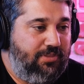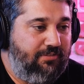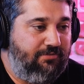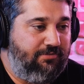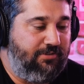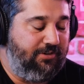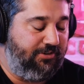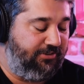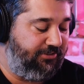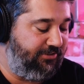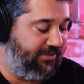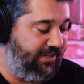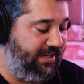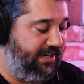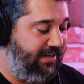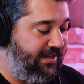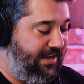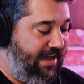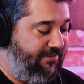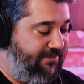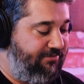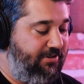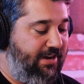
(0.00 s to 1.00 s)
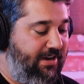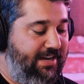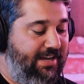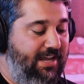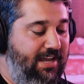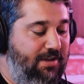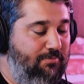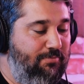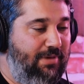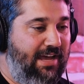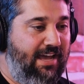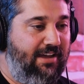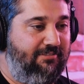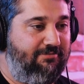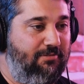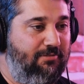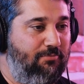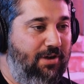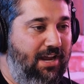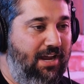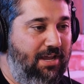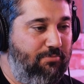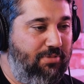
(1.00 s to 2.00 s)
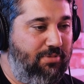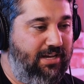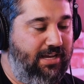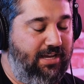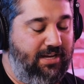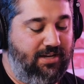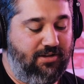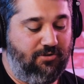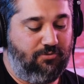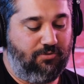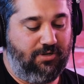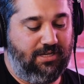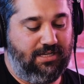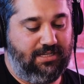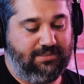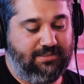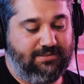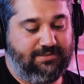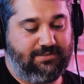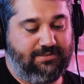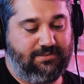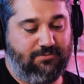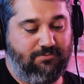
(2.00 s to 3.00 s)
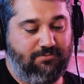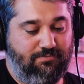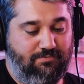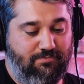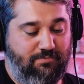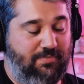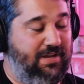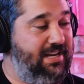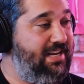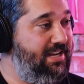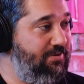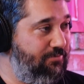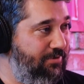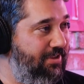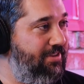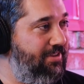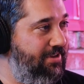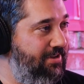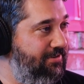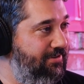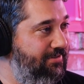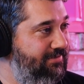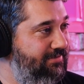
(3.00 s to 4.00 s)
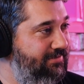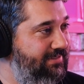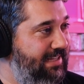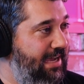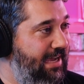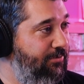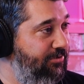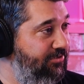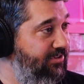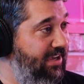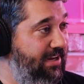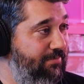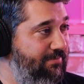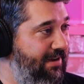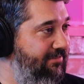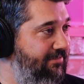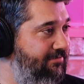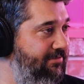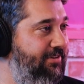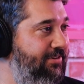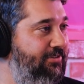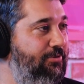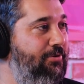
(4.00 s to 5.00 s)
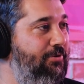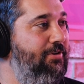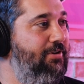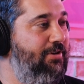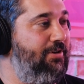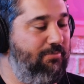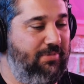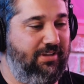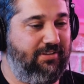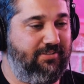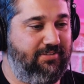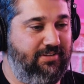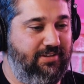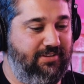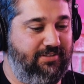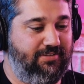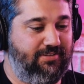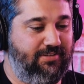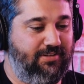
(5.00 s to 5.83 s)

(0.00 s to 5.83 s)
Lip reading: the first thing after I came back from Ryan Pineda was meeting with you. That was my first order of business.